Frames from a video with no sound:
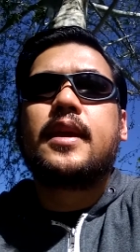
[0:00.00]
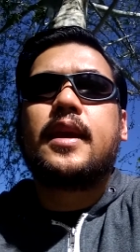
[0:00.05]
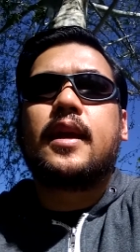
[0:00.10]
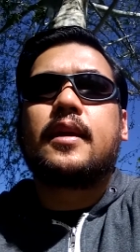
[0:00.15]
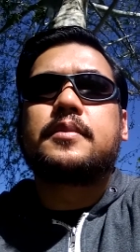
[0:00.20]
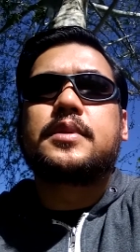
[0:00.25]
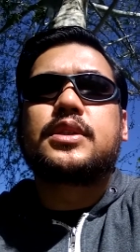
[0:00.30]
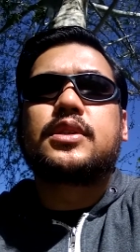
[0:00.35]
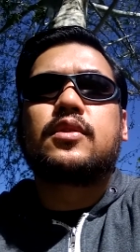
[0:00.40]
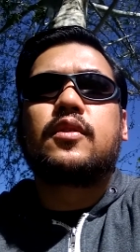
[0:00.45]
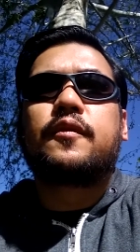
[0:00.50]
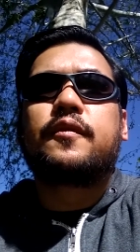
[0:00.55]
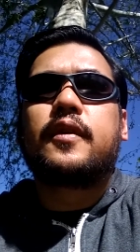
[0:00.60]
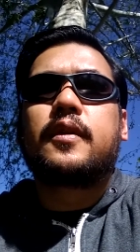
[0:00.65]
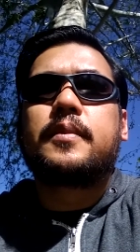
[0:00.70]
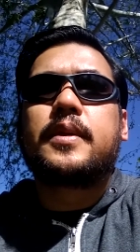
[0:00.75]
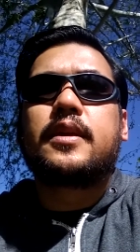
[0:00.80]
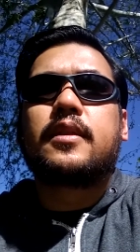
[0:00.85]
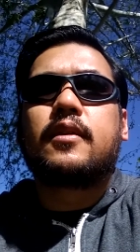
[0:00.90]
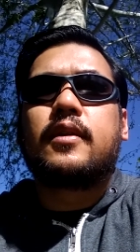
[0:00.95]
I'm still
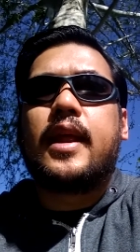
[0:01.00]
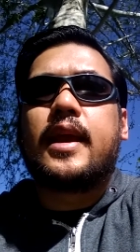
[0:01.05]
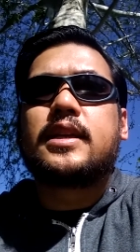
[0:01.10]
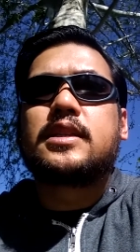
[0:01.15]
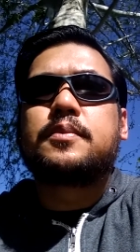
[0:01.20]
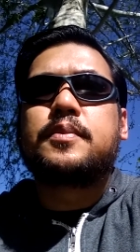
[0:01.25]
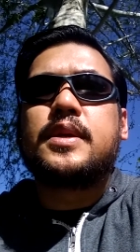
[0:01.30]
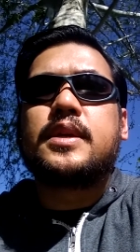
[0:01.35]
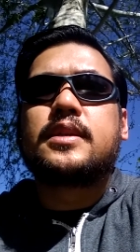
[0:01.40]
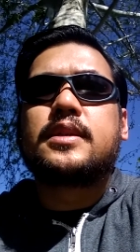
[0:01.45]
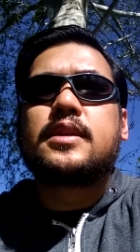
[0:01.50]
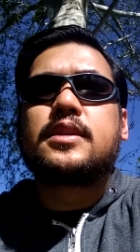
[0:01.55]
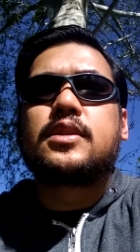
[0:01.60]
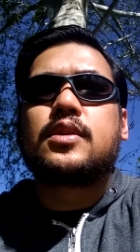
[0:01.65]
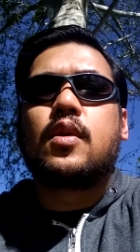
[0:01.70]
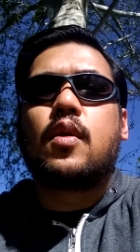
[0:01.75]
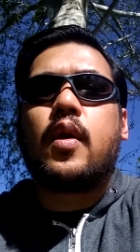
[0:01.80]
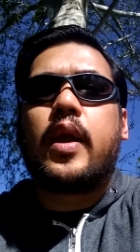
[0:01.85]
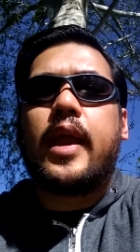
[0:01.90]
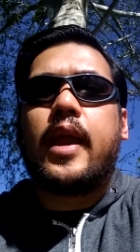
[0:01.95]
filming the next pieces,
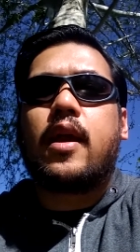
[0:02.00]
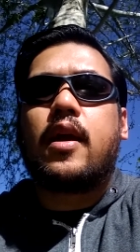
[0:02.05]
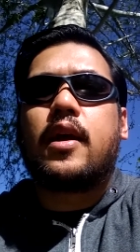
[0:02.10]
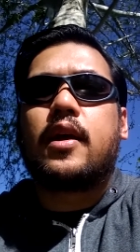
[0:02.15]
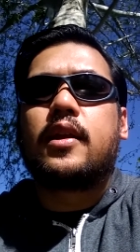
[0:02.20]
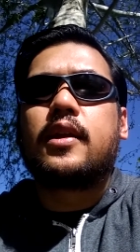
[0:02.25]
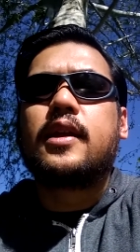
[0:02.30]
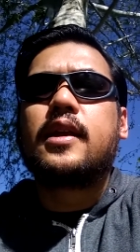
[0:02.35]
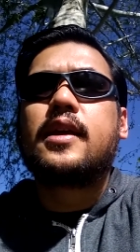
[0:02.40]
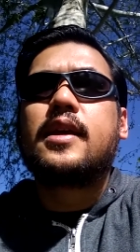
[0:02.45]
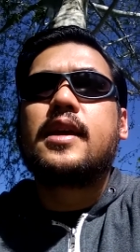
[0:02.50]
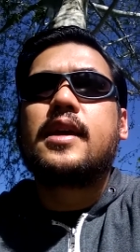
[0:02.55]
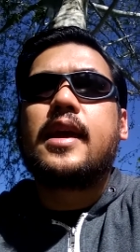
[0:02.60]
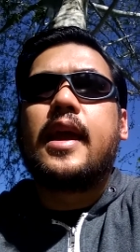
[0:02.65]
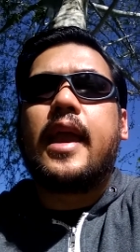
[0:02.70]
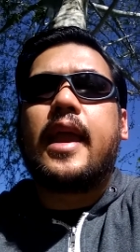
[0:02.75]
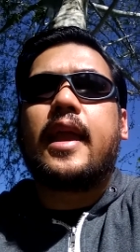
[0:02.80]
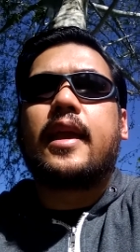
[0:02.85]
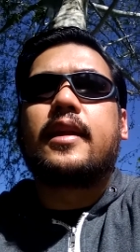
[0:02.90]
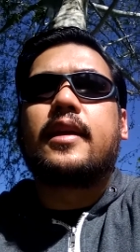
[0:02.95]
so hang on,
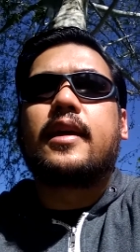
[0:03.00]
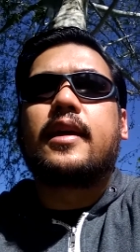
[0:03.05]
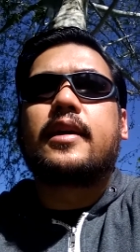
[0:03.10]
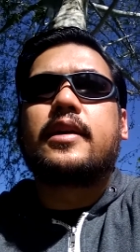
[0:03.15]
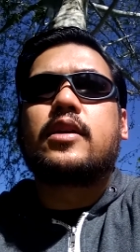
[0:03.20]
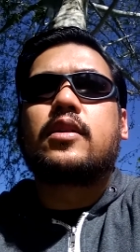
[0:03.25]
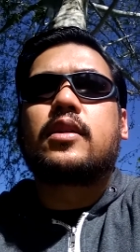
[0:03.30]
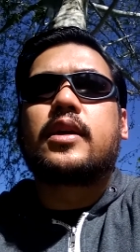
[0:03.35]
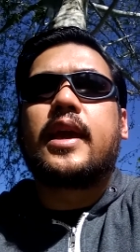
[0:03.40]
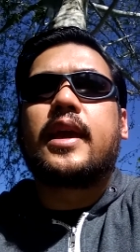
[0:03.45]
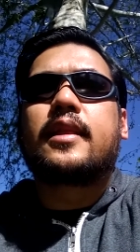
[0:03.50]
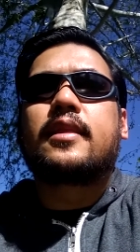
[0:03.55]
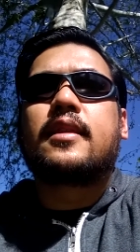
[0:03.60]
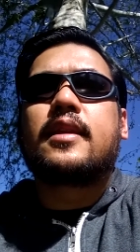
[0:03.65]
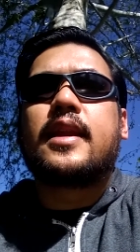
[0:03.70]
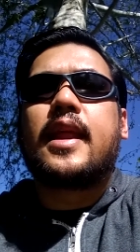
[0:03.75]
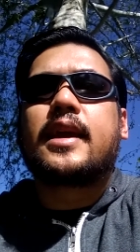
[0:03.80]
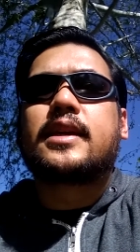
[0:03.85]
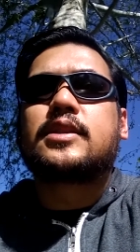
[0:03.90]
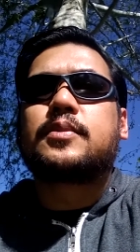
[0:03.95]
and you'll get the
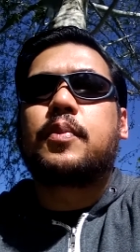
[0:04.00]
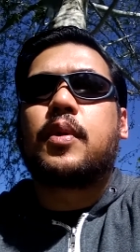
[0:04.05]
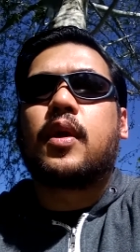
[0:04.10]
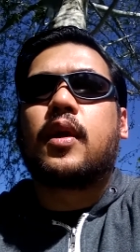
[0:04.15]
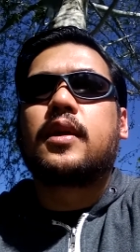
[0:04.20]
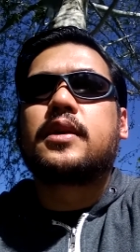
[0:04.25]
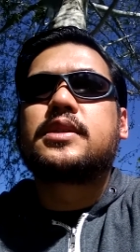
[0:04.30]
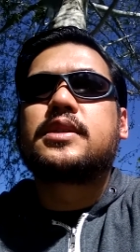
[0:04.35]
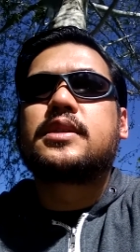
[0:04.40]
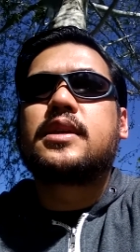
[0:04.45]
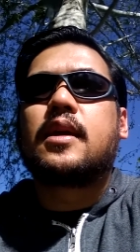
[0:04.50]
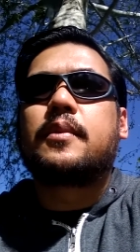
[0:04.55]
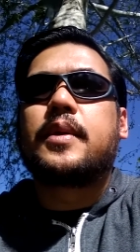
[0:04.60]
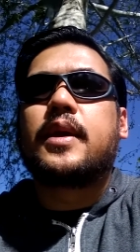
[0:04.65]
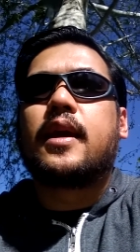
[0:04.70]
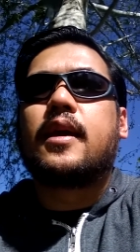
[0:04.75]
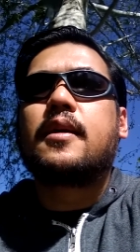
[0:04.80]
next parts coming